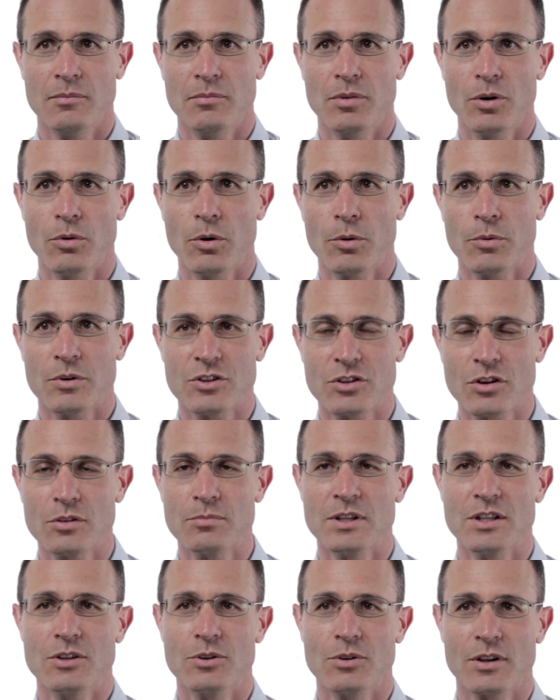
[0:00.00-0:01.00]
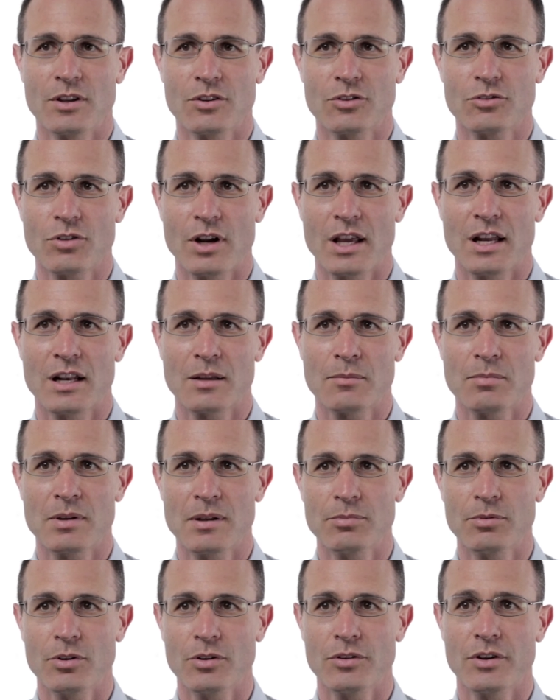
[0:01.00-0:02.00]
But what we should be doing is training
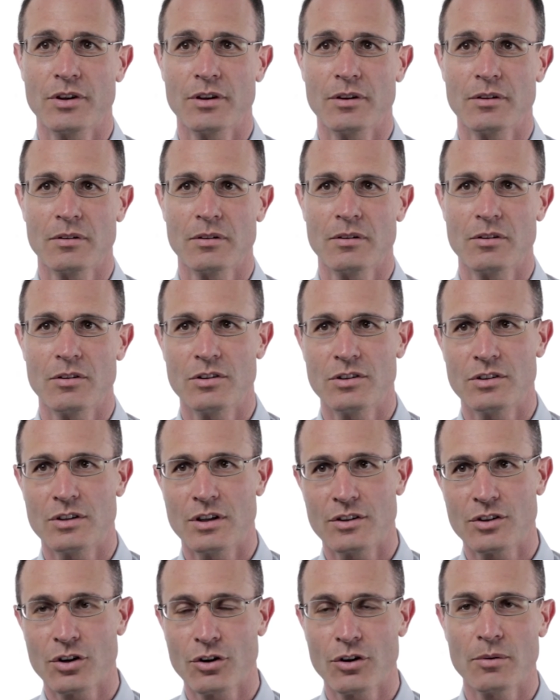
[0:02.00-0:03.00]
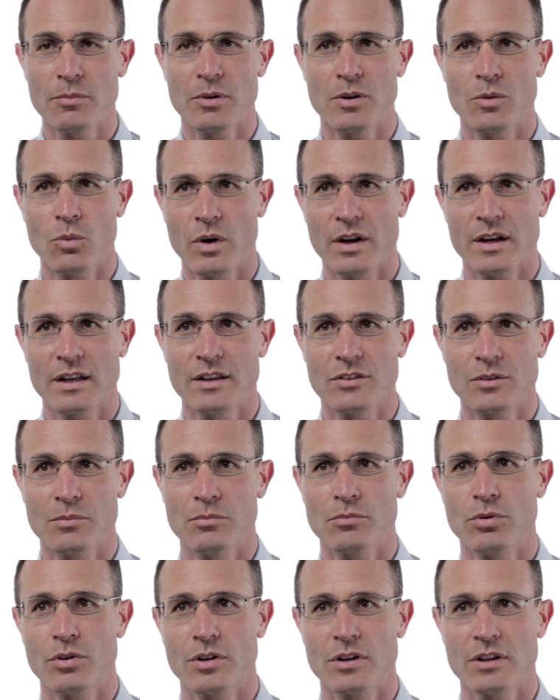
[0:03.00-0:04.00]
people to determine what is
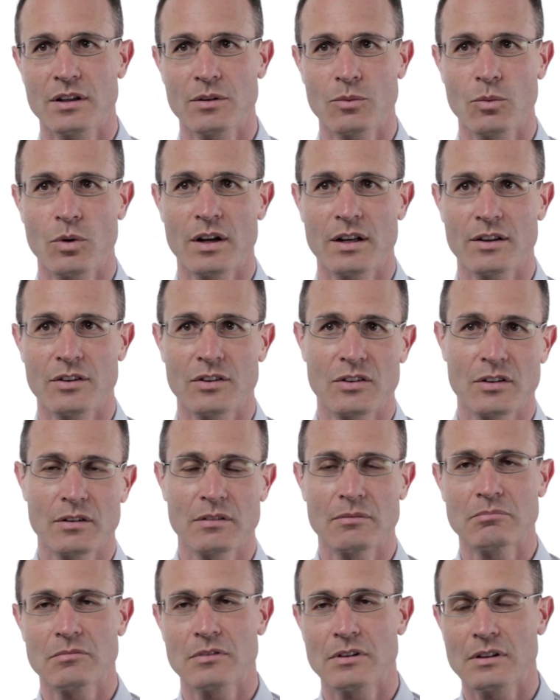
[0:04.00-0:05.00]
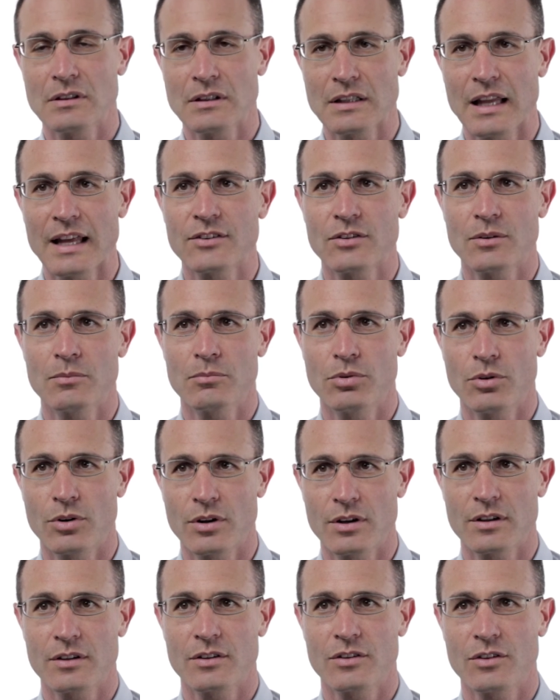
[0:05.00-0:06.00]
important and what is less
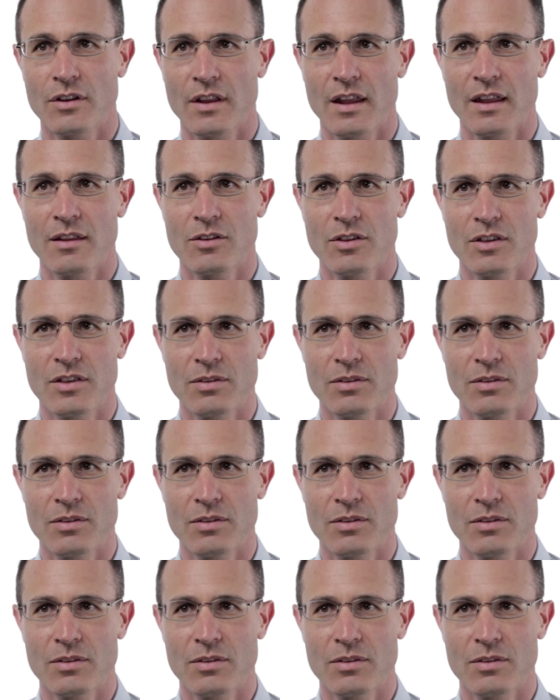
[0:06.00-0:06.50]
important so that